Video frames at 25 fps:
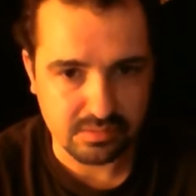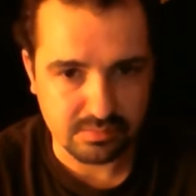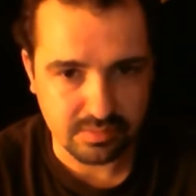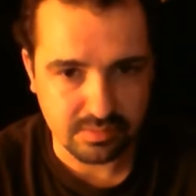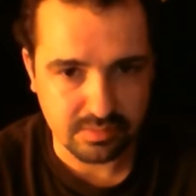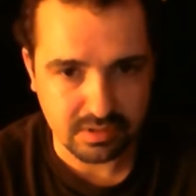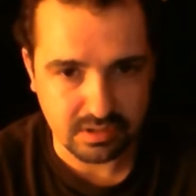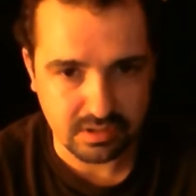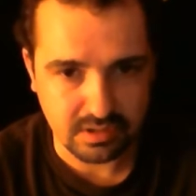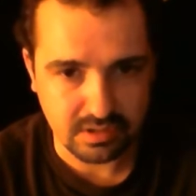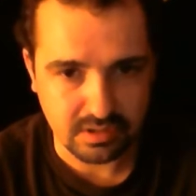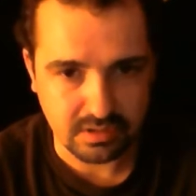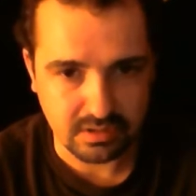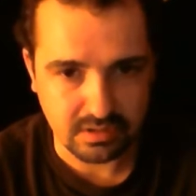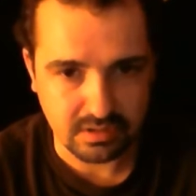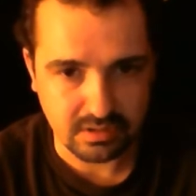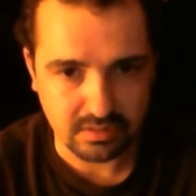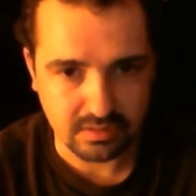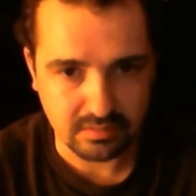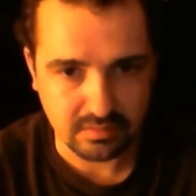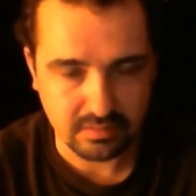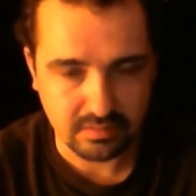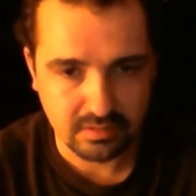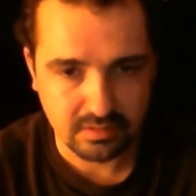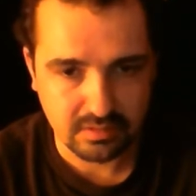
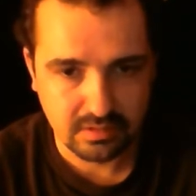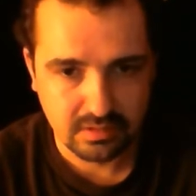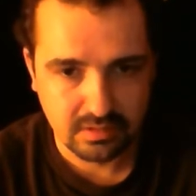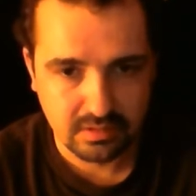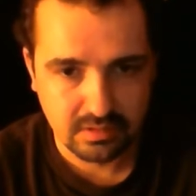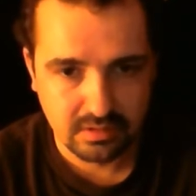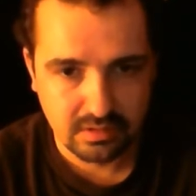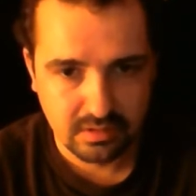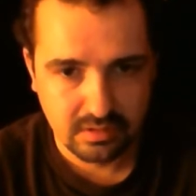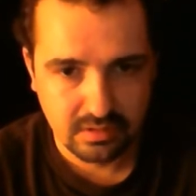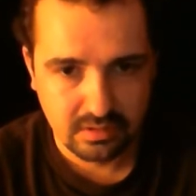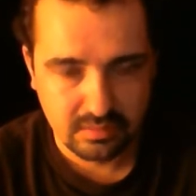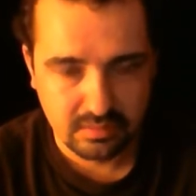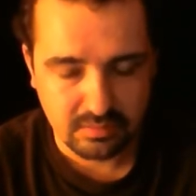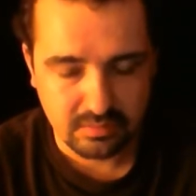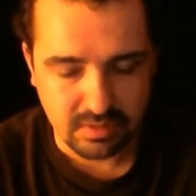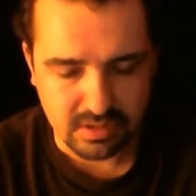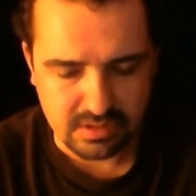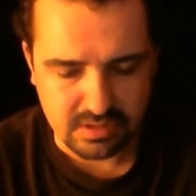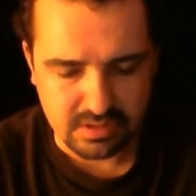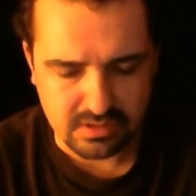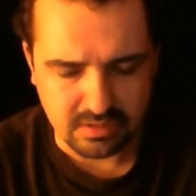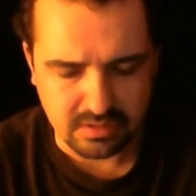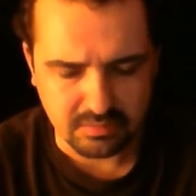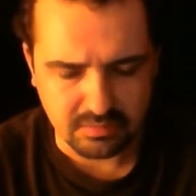
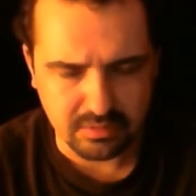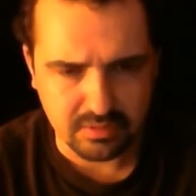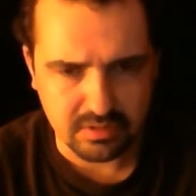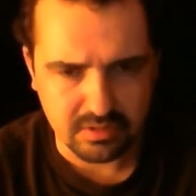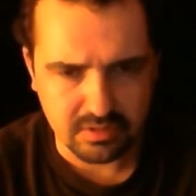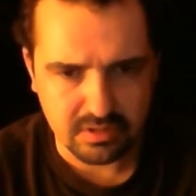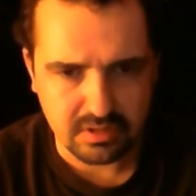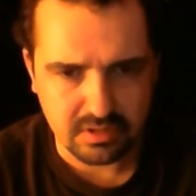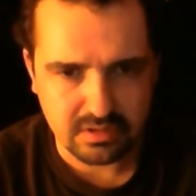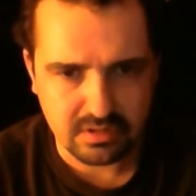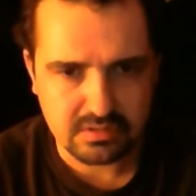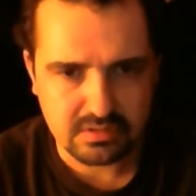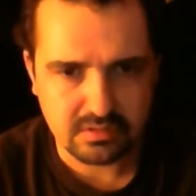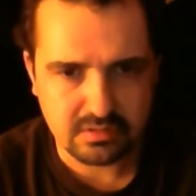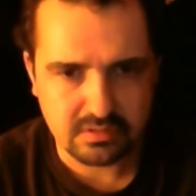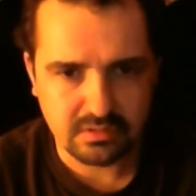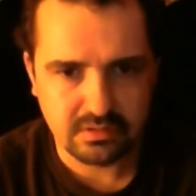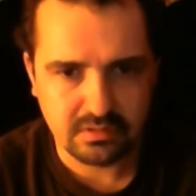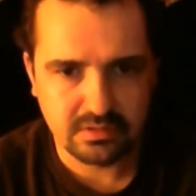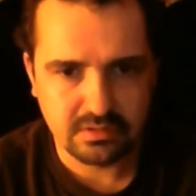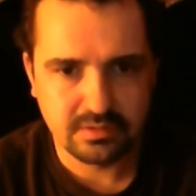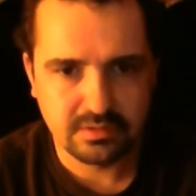PSW, I think it's called.